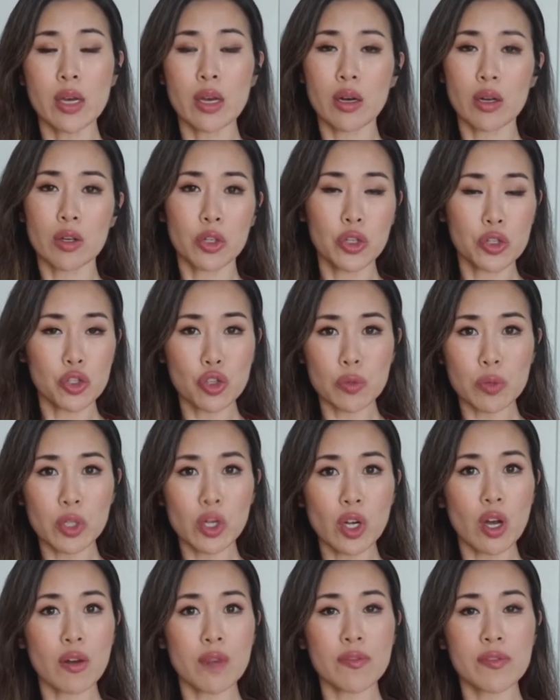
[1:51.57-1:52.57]
on consumer
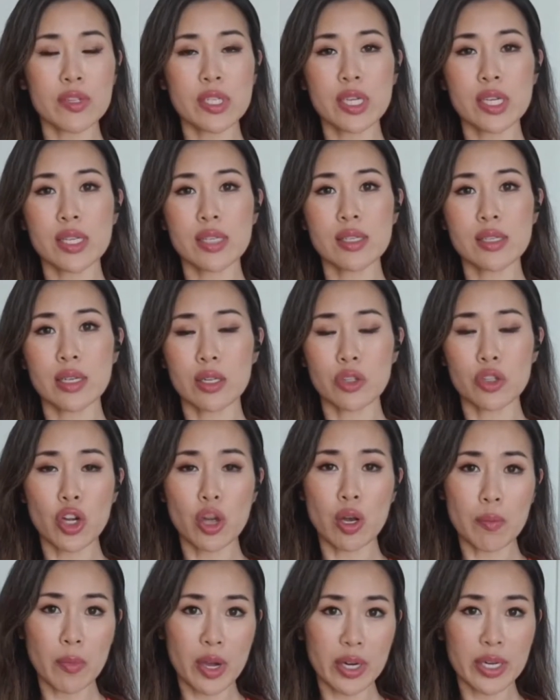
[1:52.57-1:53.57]
confidence, and the
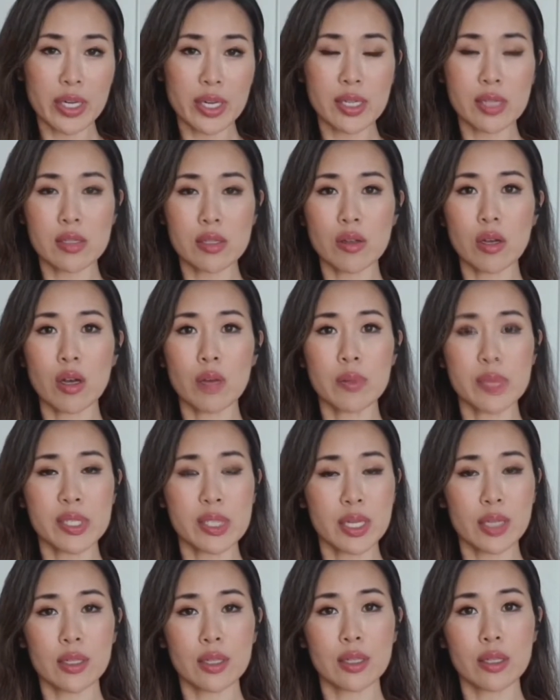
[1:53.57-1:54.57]
job market is not
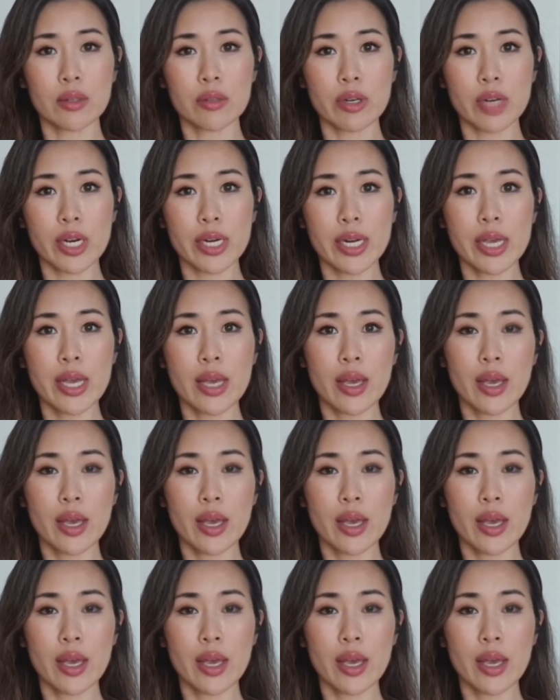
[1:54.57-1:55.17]
particularly great.